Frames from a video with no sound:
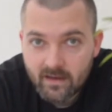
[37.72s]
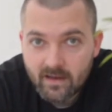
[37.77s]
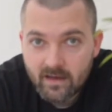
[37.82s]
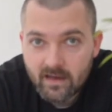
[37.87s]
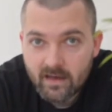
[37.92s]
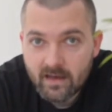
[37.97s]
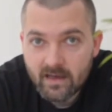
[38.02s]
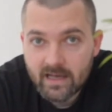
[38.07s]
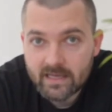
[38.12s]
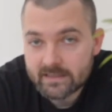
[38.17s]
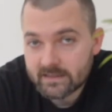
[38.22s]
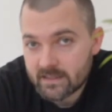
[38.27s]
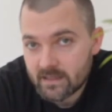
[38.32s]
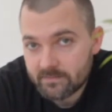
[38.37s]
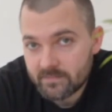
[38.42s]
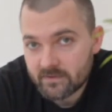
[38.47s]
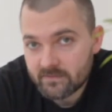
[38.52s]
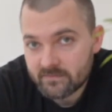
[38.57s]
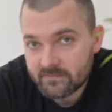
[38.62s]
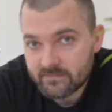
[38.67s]
I had a
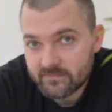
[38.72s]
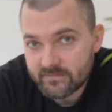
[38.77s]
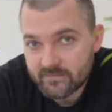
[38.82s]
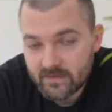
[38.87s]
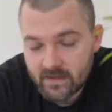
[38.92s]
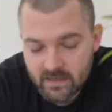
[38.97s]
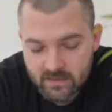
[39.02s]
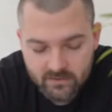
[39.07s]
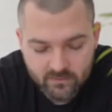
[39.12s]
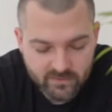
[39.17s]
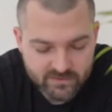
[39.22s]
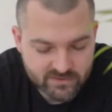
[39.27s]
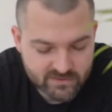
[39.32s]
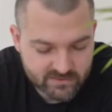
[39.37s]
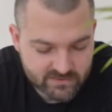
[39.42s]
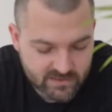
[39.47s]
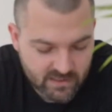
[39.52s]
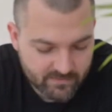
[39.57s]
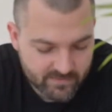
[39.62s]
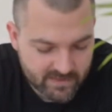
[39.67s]
couple of
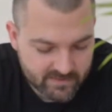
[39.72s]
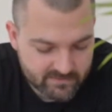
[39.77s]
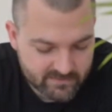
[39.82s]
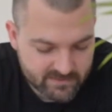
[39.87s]
questions come in.